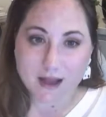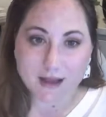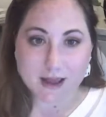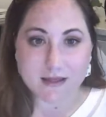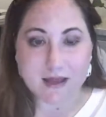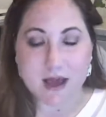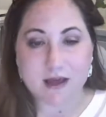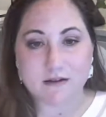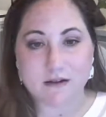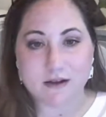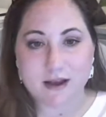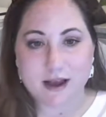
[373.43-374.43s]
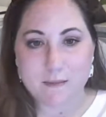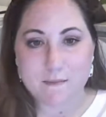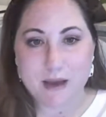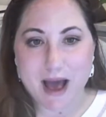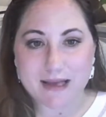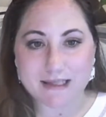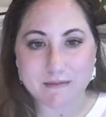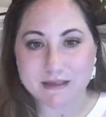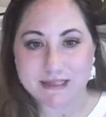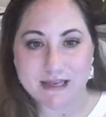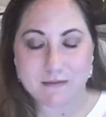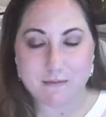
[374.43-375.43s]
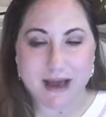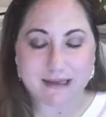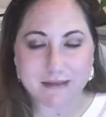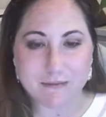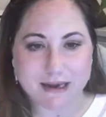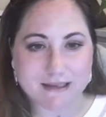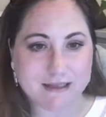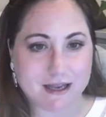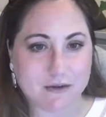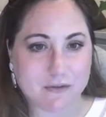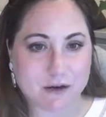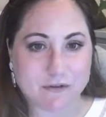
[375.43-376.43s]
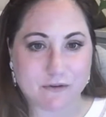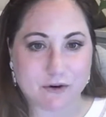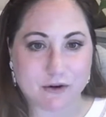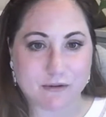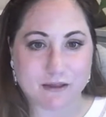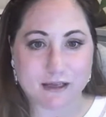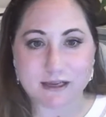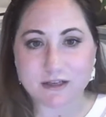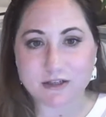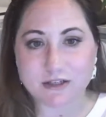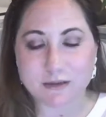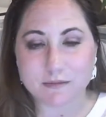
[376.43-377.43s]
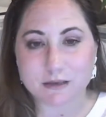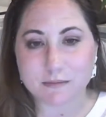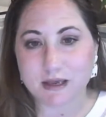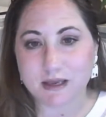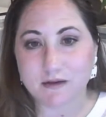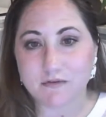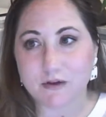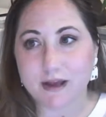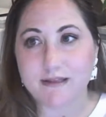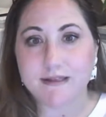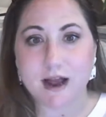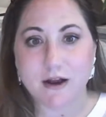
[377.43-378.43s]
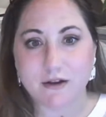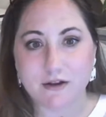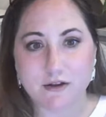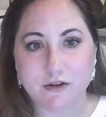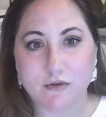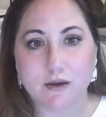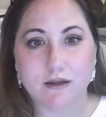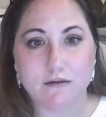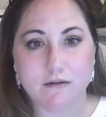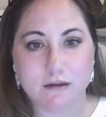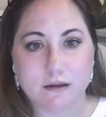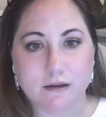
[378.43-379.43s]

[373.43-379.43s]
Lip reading: again, that maximizing referral relationships and making friends, how are you going to do it?